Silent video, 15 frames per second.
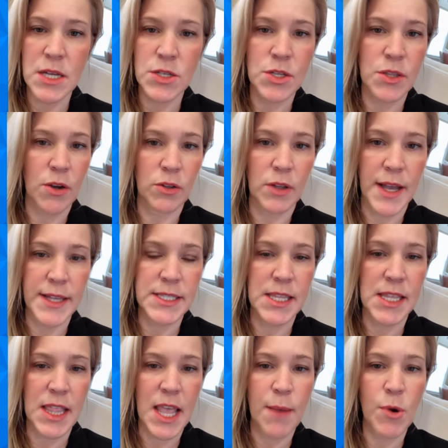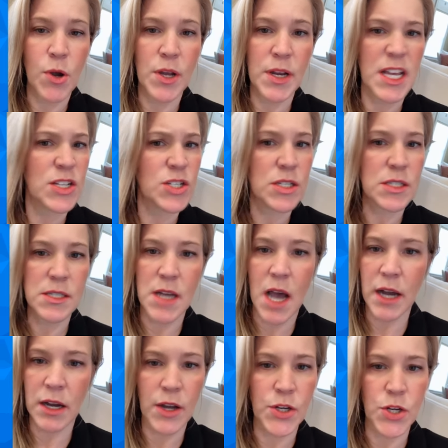to their clients in the neighborhood and just
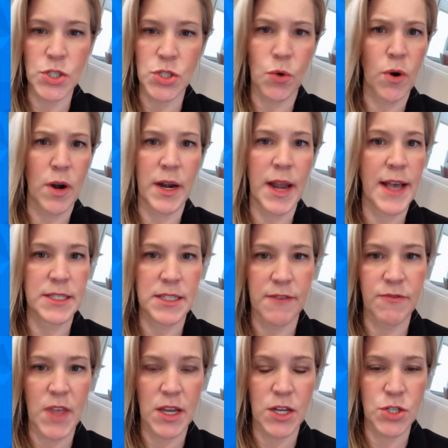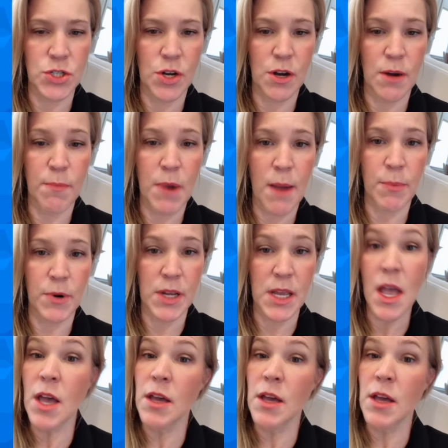knock on your door and ask if they can share your property.